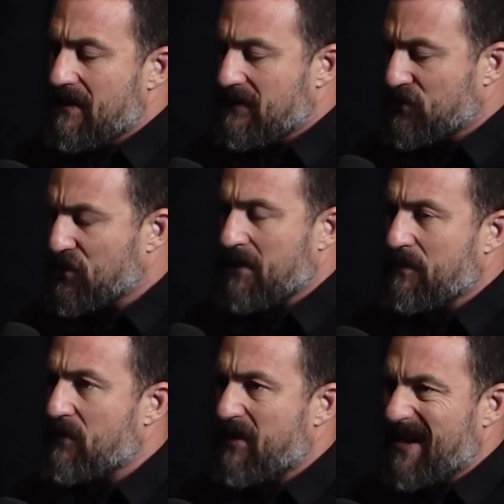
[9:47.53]

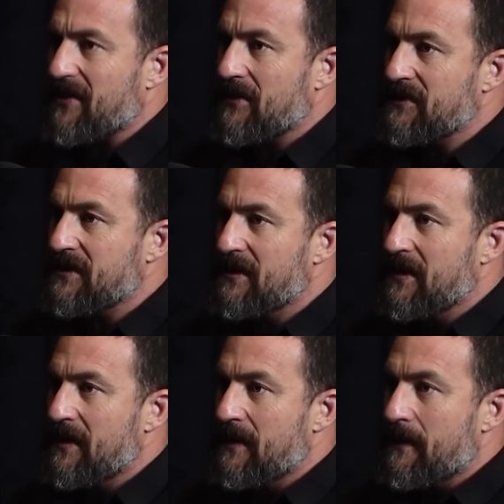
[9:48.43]
sharper thinkers,
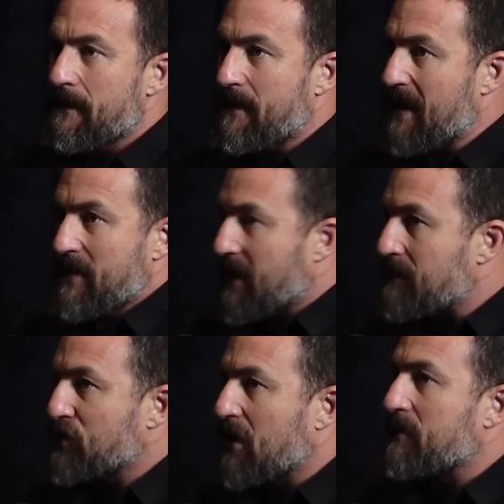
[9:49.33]
they
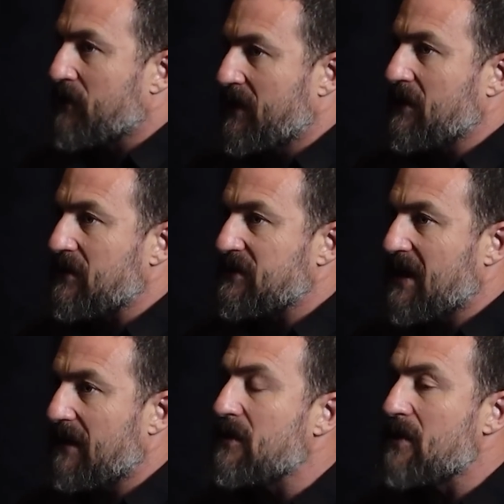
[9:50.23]
become sharper thinkers.
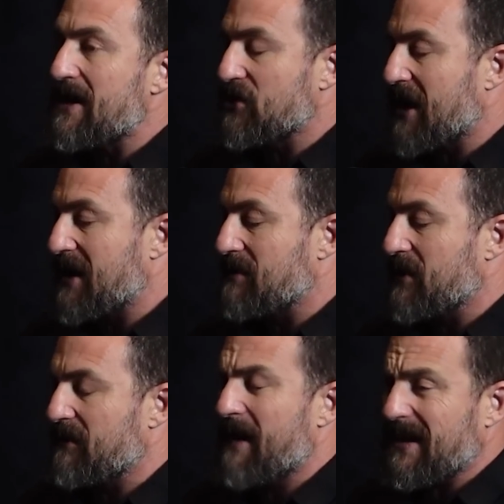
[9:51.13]
If you educate them
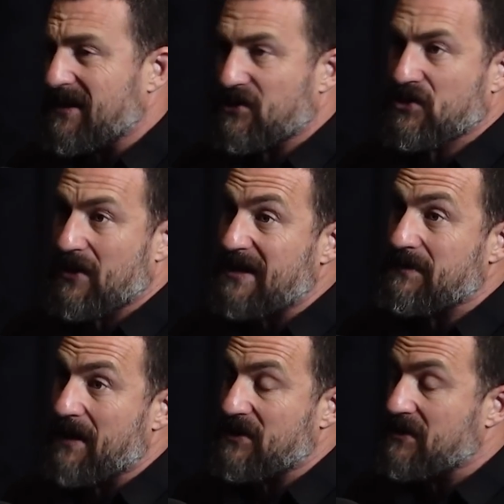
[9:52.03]
on the fact that
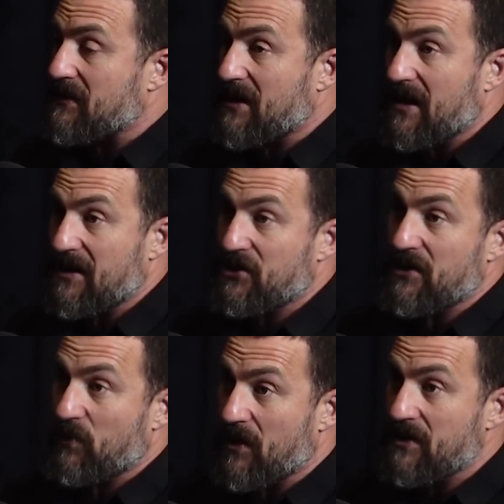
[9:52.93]
stress makes your
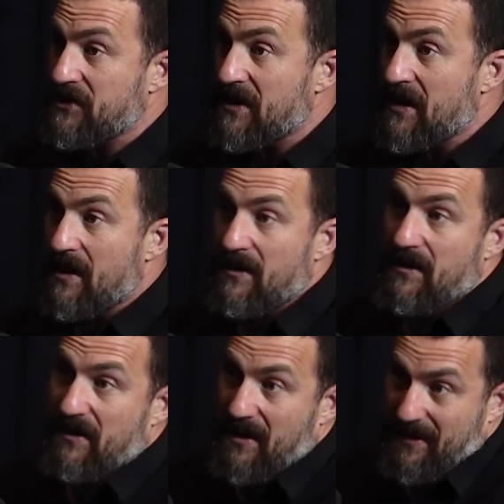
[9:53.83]
cognition worse,
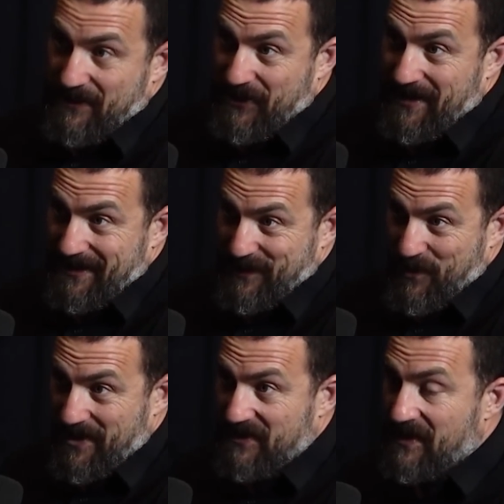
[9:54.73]
their cognition gets
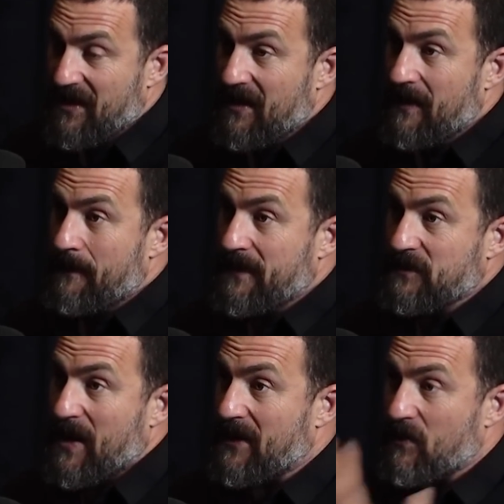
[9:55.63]
worse. This
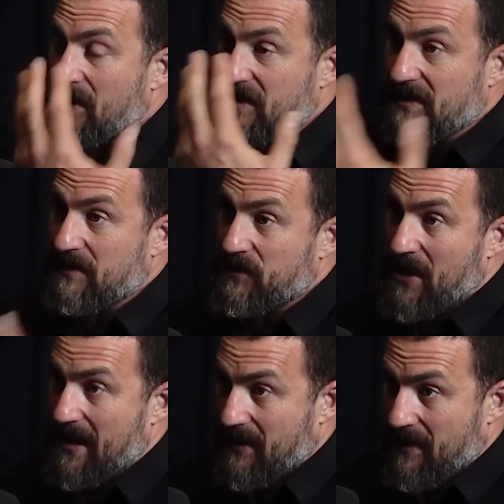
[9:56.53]
is why I don't wear a sleep
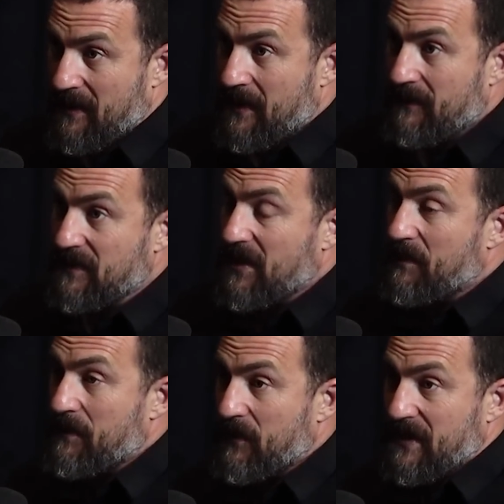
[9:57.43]
tracker, If you tell
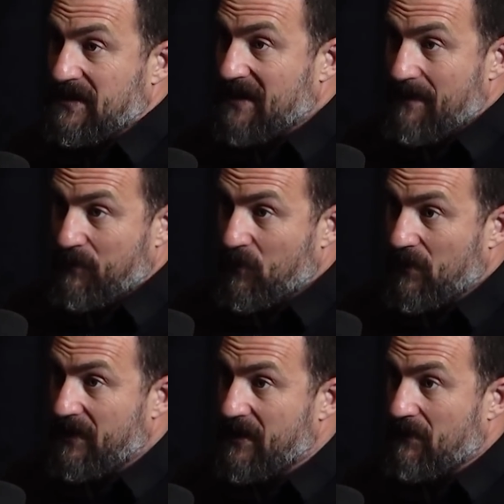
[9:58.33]
people they slept
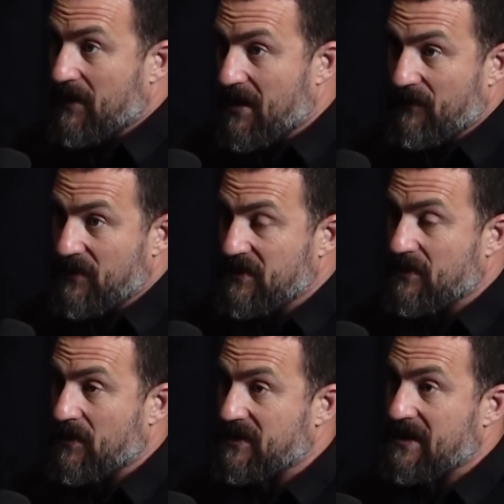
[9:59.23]
poorly, your recovery
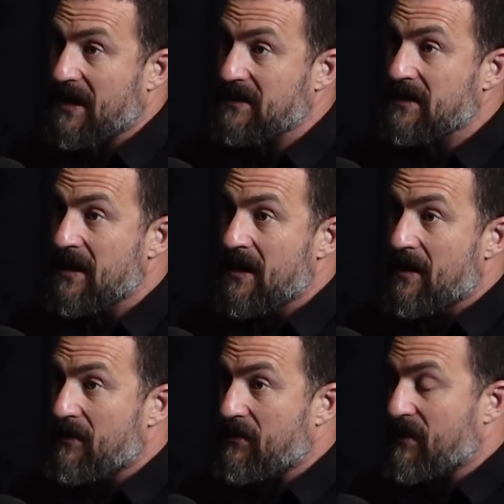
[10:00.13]
score sucks,
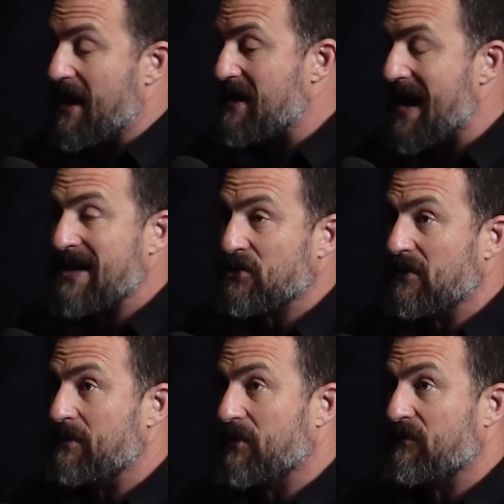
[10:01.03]
they
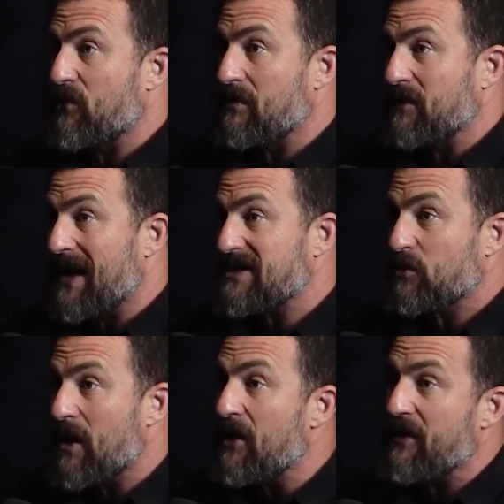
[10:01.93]
naturally perform less
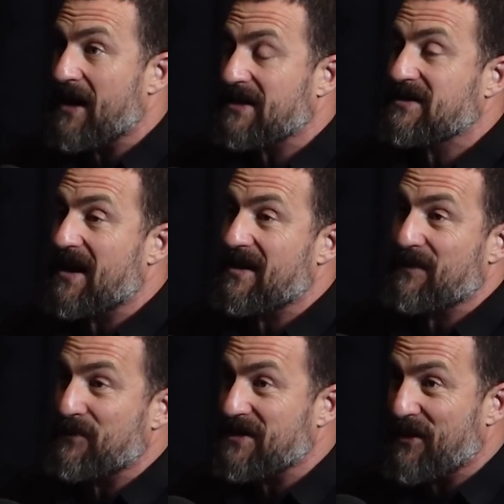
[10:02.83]
well the next day than
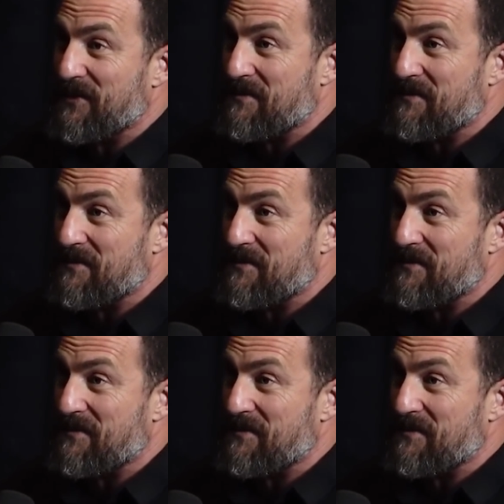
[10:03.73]
if you tell